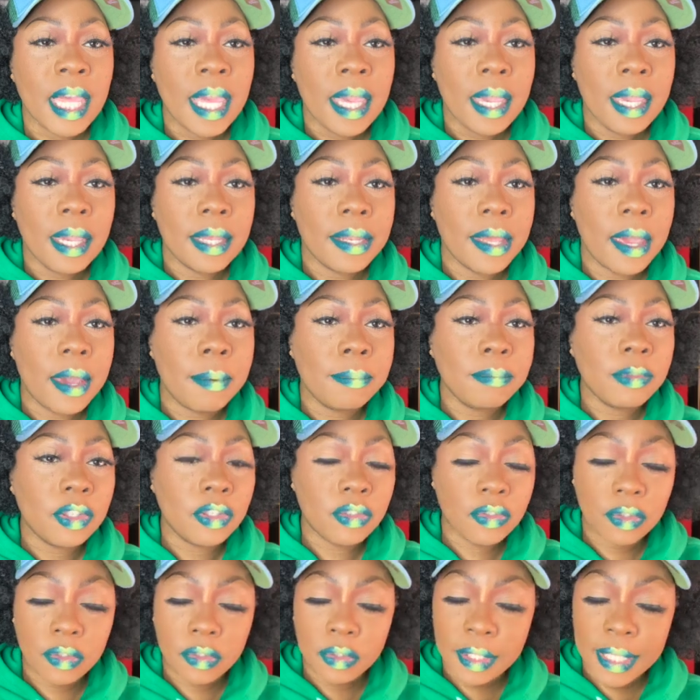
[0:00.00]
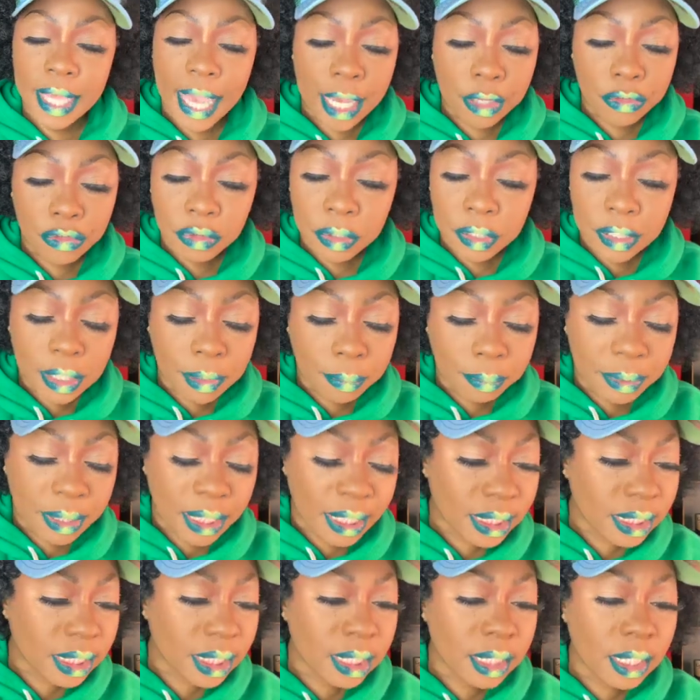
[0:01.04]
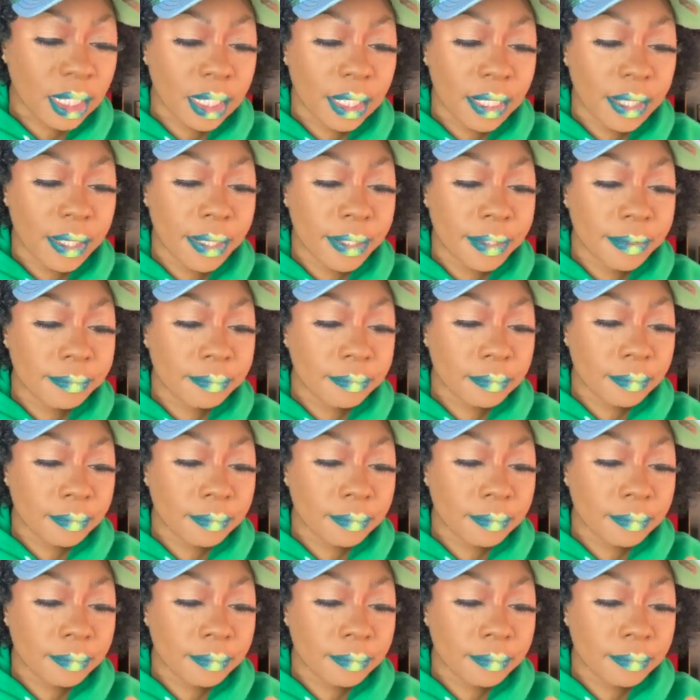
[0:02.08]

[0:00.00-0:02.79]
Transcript: And now I'm just naturally blending it in.